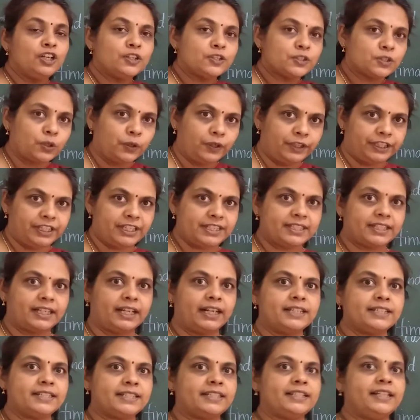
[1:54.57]
So it is
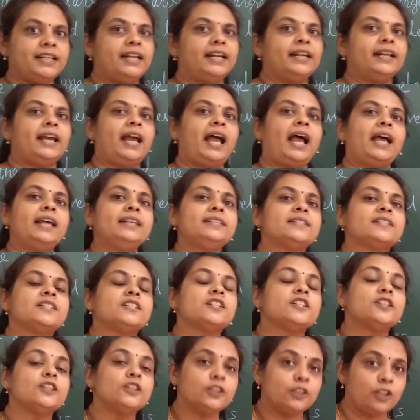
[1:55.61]
considered as
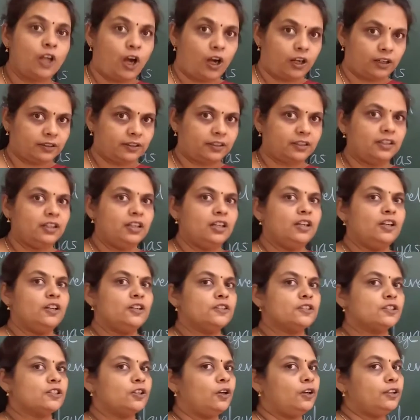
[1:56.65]
north.
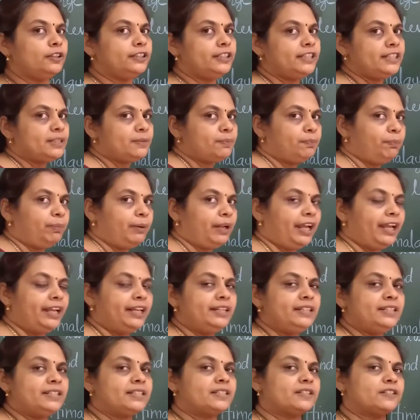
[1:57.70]
So these
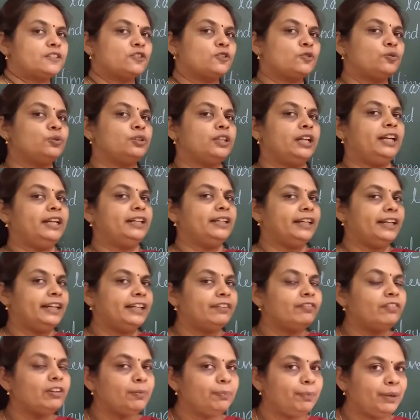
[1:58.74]
plains, to that
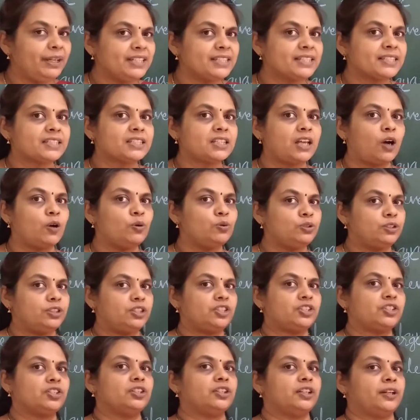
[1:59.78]
it will be
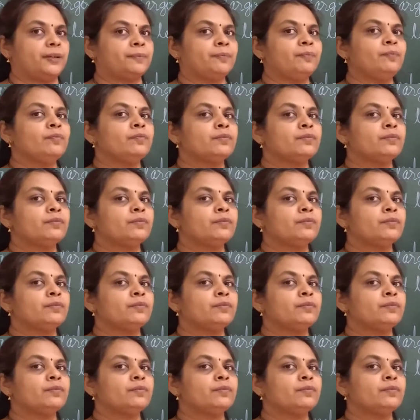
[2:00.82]
south children.